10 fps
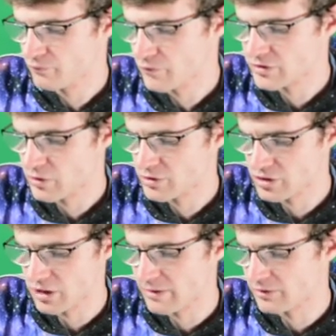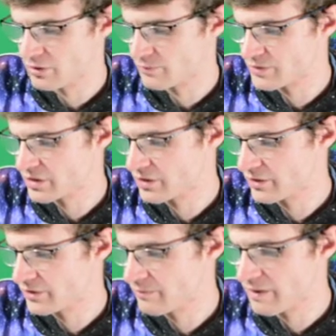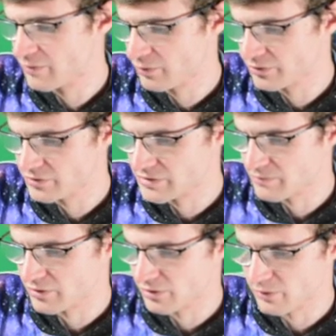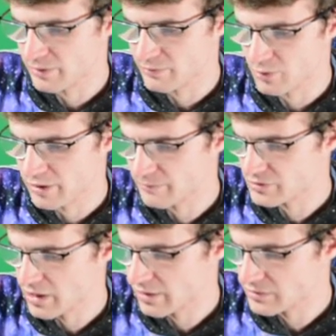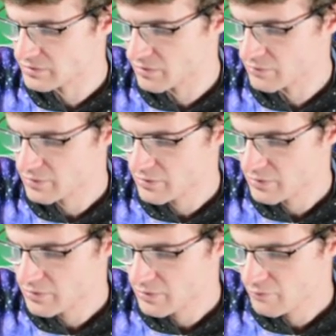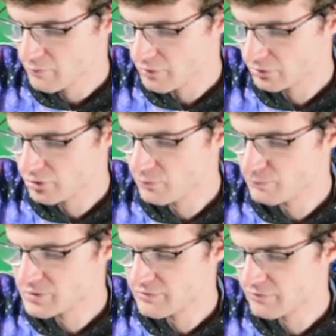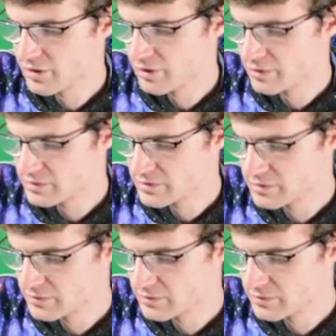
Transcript: let's go ahead and talk about loops here, and then maybe we'll do something a little bit more abstract. So with loops of current,